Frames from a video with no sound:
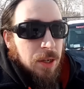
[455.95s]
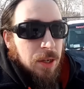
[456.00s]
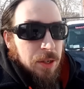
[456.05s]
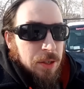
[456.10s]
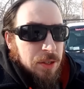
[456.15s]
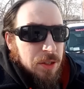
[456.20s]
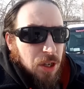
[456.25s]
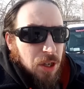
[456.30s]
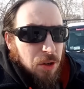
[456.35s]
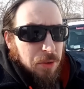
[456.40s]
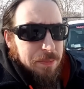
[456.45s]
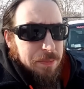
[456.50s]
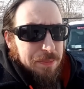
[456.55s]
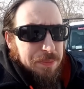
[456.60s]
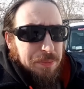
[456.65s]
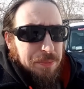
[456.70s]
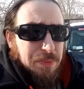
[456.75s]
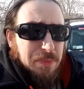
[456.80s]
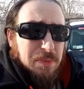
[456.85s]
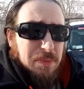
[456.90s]
So
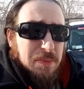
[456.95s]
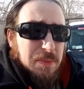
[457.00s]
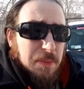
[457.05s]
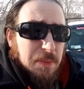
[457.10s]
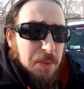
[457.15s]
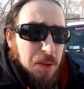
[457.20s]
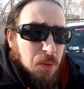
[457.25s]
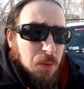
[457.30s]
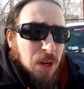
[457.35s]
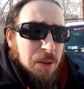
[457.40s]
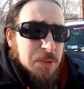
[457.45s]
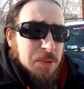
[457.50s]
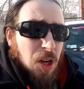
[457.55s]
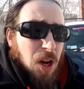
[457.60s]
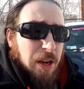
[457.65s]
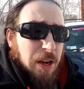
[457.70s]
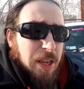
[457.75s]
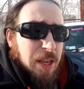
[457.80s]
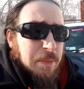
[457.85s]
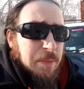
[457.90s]
what I'm
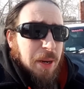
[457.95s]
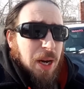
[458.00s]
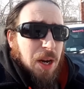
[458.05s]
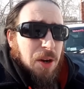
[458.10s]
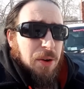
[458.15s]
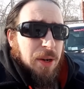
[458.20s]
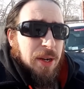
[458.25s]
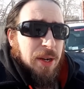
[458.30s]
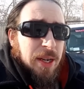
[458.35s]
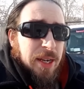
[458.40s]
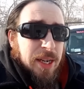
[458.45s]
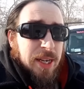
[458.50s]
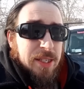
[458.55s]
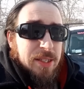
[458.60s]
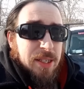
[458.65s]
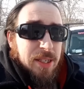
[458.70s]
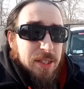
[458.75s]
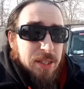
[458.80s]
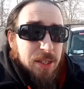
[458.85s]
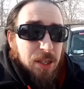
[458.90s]
talking about is
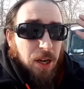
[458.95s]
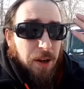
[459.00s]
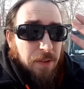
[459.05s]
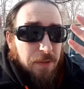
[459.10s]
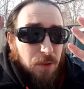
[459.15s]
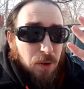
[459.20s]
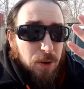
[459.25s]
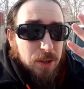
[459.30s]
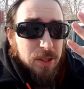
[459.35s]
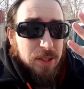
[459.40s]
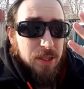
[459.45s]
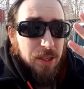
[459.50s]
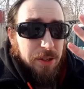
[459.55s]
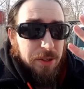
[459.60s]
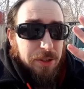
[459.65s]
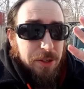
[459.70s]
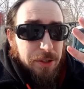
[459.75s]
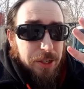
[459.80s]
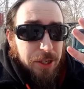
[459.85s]
it's a 4-cylinder,